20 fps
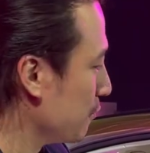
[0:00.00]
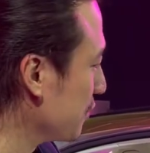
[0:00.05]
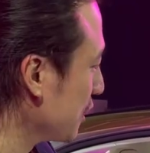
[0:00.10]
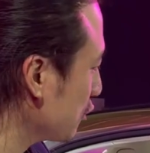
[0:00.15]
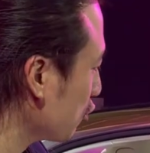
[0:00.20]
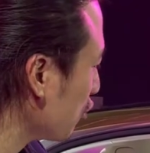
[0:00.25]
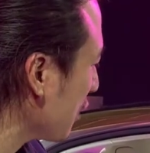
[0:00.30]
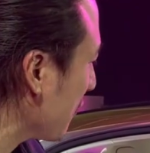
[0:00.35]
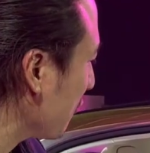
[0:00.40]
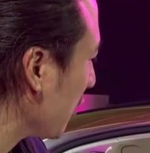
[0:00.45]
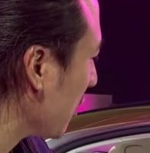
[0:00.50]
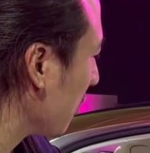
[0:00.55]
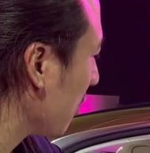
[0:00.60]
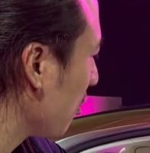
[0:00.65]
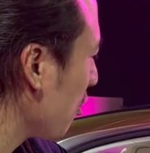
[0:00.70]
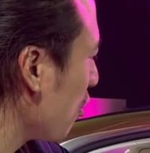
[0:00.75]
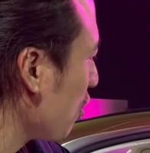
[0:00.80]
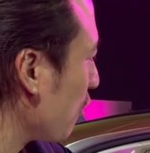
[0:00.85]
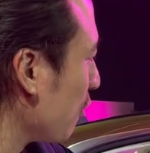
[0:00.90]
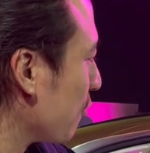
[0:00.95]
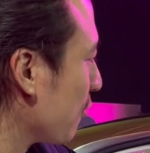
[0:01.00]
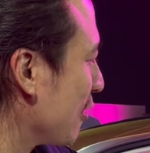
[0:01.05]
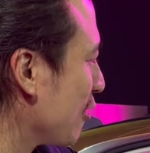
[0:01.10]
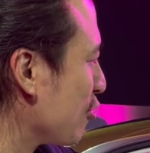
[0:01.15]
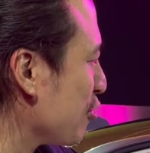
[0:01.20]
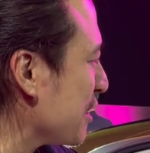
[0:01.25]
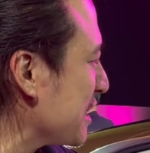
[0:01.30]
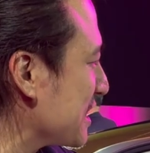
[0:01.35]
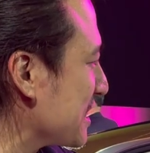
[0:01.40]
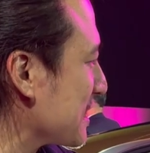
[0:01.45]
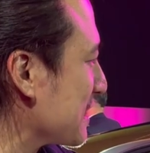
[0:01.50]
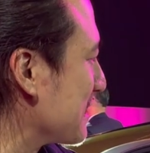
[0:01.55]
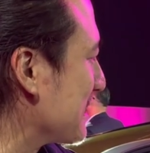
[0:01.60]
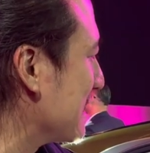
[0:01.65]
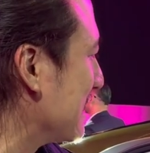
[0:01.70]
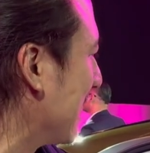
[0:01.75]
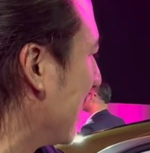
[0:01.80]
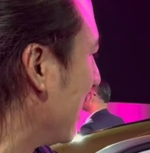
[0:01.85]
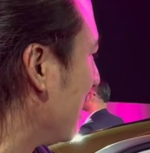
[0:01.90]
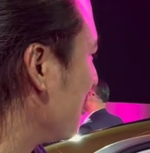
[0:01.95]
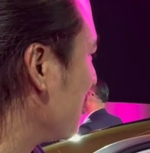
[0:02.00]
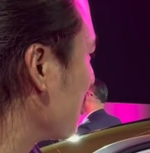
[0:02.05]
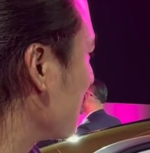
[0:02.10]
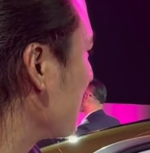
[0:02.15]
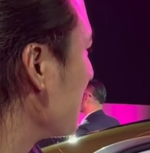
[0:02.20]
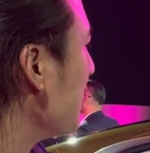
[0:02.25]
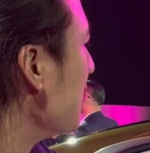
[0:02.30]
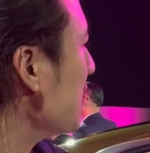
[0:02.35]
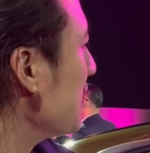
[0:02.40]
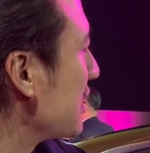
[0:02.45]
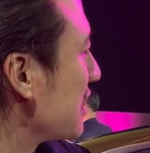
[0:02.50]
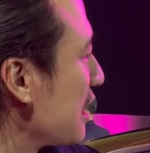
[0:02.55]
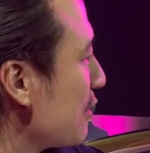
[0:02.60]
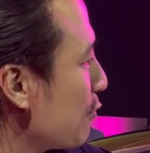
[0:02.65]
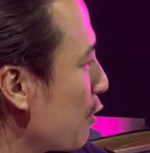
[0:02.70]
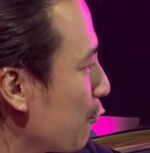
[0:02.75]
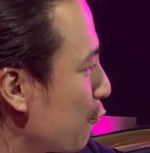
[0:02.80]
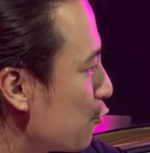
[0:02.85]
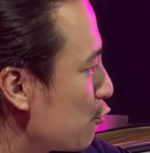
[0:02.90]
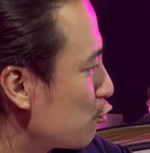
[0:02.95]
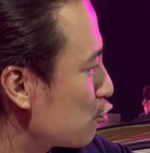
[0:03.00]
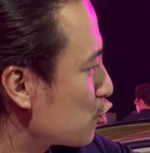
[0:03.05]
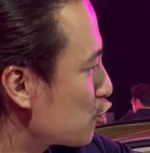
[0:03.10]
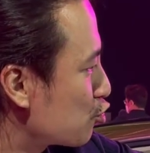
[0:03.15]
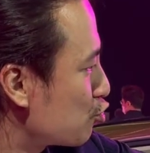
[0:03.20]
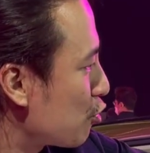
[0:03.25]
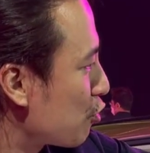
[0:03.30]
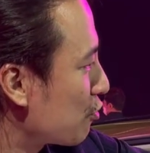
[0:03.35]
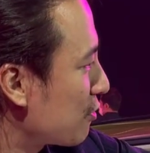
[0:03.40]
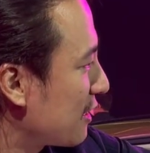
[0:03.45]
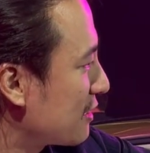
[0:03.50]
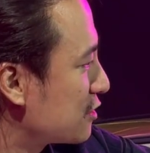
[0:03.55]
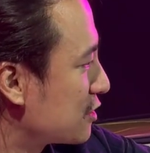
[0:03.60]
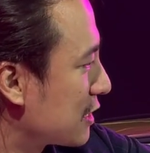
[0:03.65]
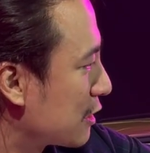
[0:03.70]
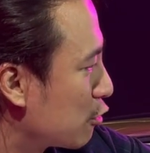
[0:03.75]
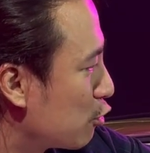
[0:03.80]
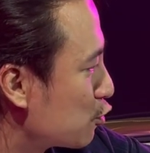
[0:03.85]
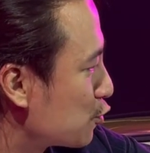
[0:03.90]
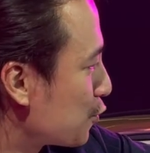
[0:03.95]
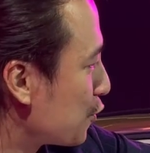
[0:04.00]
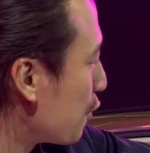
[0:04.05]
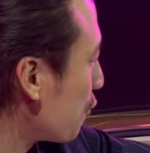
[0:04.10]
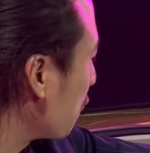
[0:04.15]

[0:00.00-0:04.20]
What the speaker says: They don't have a lot of creases and edges, they keep a few strong lines that goes from the